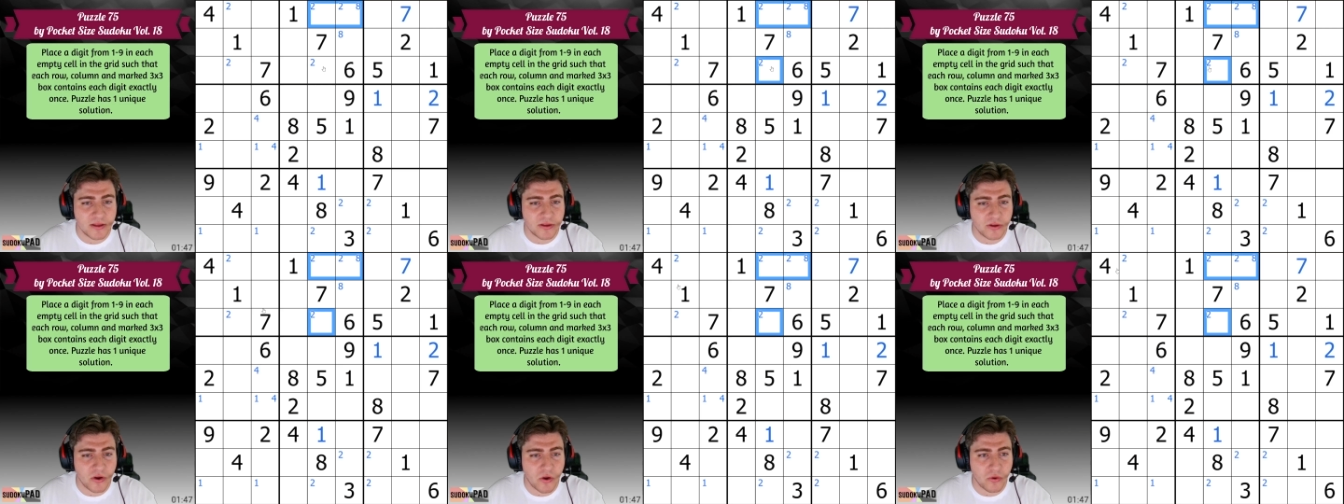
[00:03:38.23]

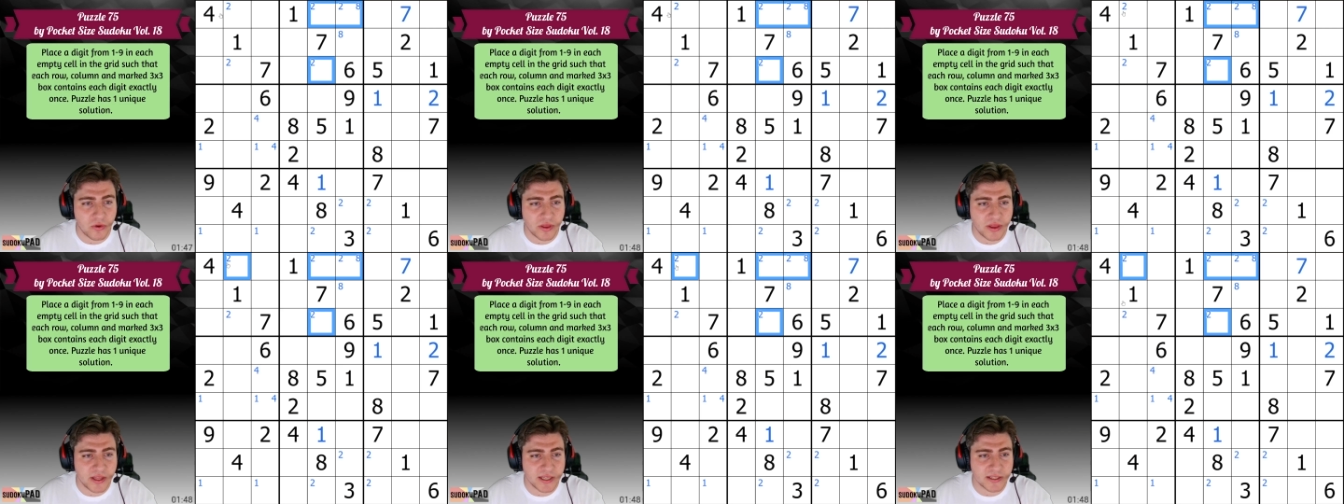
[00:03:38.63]
you know,
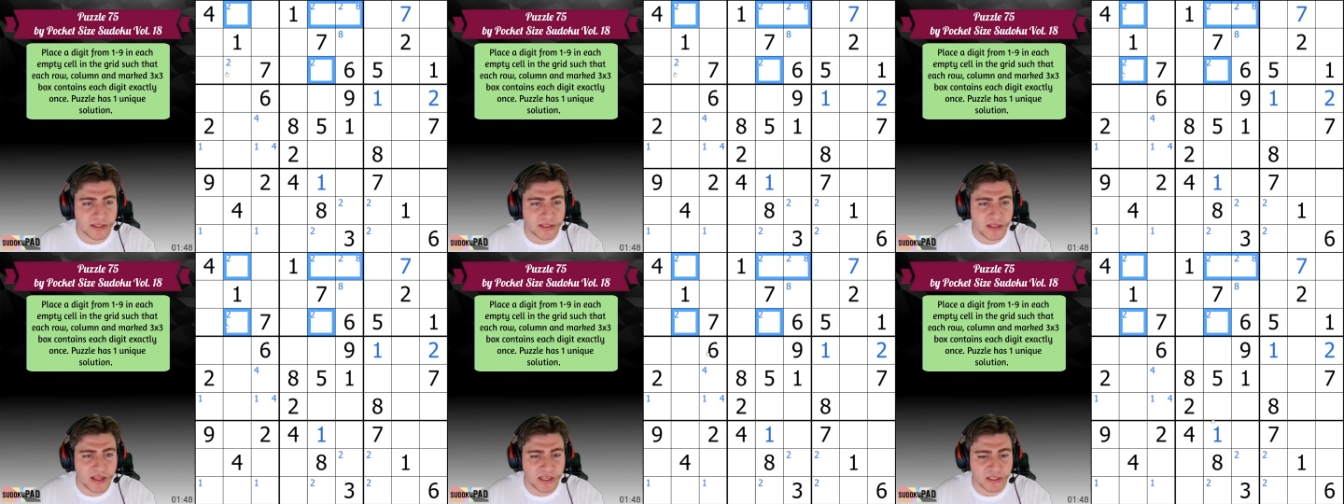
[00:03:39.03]

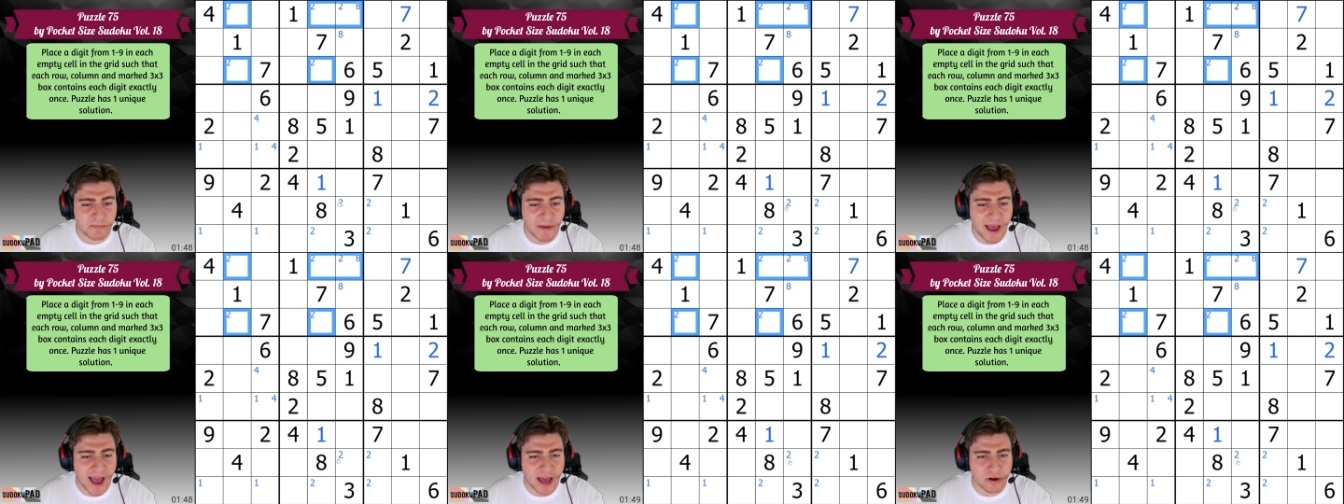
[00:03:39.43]
this
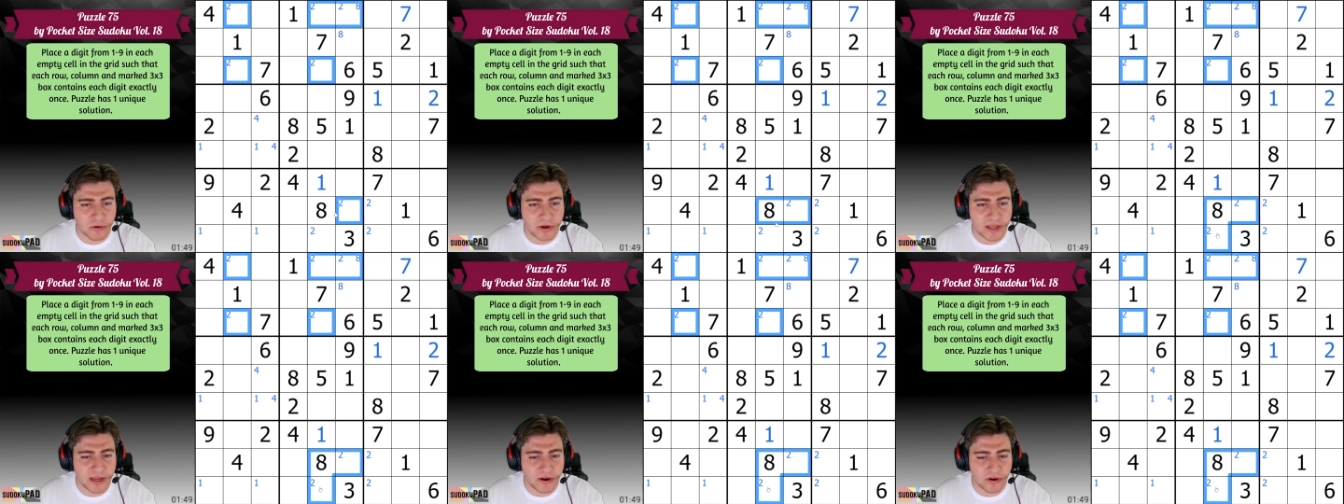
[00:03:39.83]

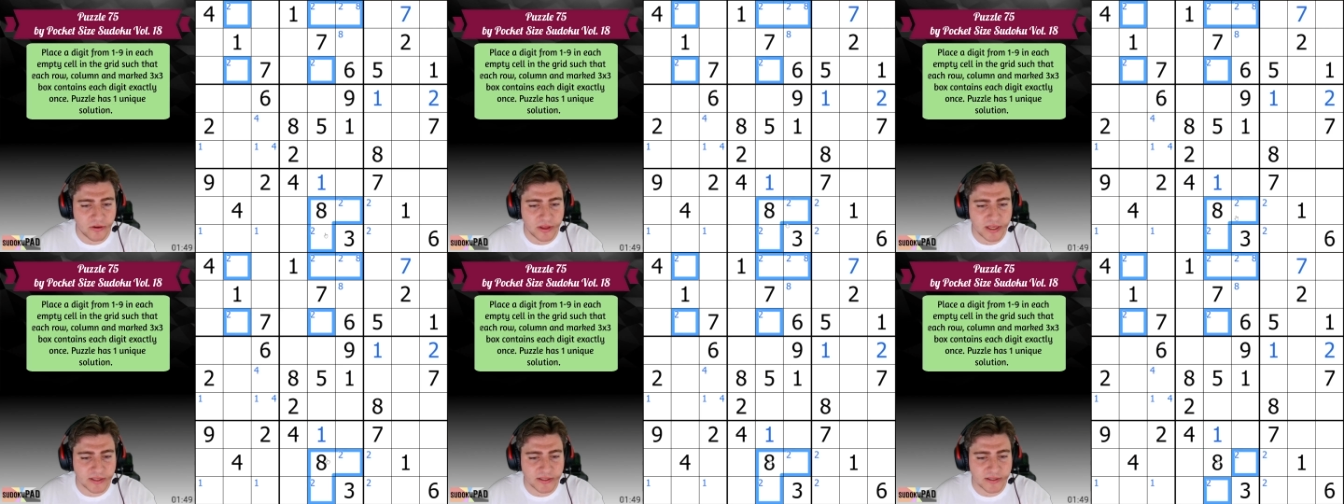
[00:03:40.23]
pattern here,
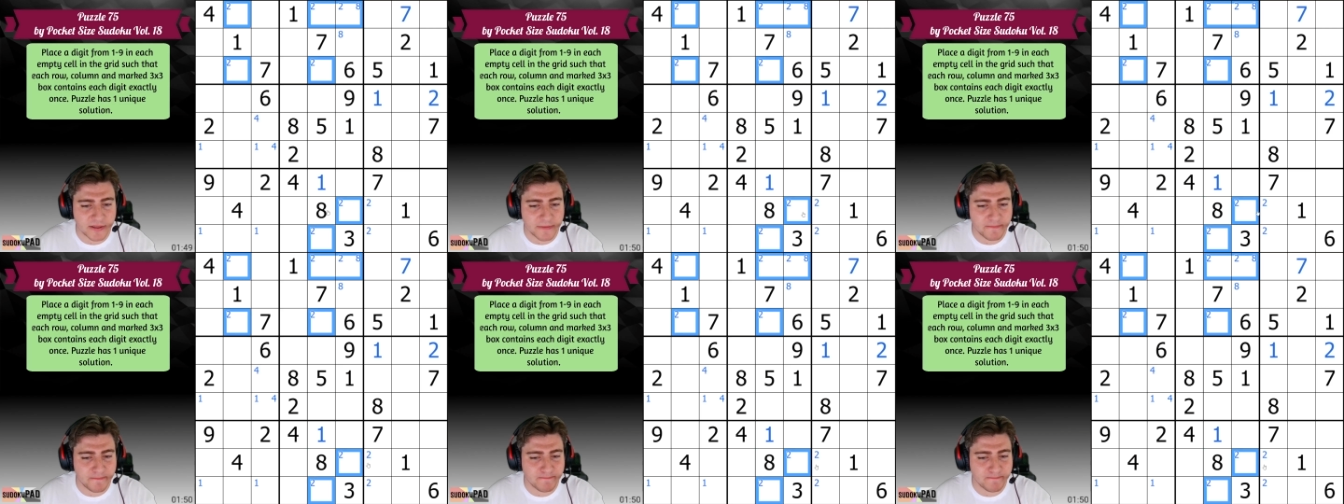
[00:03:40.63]
this